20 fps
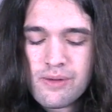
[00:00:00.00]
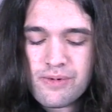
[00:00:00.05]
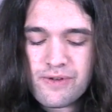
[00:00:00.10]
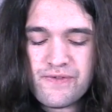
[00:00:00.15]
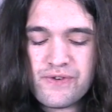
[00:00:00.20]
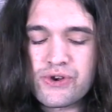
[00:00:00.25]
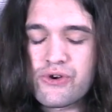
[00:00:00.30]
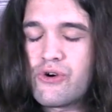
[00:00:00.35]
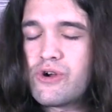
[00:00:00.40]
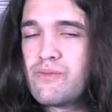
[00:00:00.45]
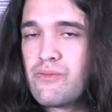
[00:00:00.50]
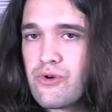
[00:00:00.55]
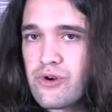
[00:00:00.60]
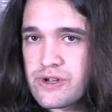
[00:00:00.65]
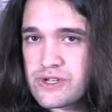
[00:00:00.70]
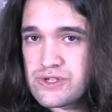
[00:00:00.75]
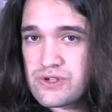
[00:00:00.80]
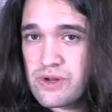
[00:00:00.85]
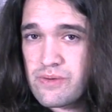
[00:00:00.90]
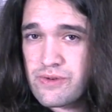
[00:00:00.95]
but if you're going
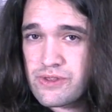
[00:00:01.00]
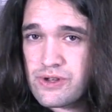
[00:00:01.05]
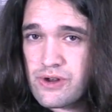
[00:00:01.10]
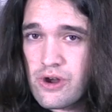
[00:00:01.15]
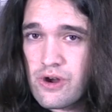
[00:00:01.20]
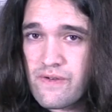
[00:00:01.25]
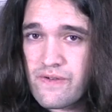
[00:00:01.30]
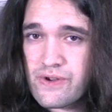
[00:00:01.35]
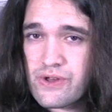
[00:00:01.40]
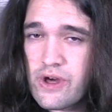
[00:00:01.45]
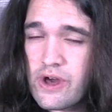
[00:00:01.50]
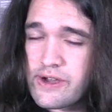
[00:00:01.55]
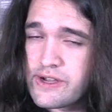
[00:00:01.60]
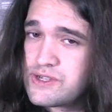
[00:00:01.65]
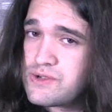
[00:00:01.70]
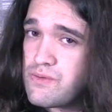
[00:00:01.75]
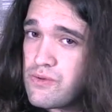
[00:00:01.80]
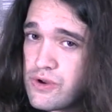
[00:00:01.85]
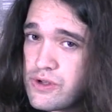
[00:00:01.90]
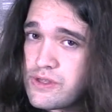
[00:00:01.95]
more extreme with your
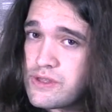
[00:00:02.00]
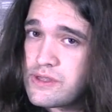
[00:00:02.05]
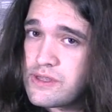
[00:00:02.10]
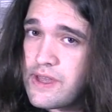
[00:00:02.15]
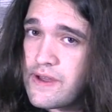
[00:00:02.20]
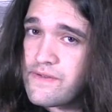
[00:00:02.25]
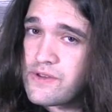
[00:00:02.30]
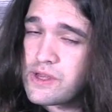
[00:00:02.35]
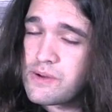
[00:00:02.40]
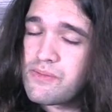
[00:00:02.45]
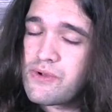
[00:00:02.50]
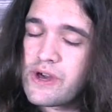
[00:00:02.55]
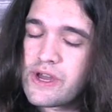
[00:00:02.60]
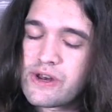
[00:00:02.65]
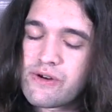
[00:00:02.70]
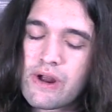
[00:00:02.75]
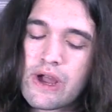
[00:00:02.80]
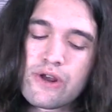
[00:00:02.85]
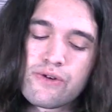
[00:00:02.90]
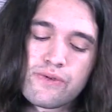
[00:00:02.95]
overclock, it's worth definitely
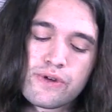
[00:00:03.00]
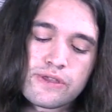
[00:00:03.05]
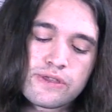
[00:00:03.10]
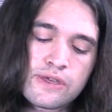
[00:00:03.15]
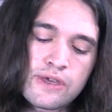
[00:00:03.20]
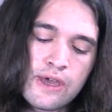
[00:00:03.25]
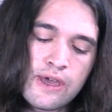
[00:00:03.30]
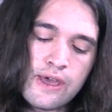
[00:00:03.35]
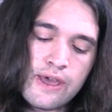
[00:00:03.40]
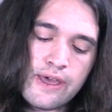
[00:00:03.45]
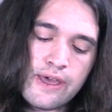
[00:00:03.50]
playing around with.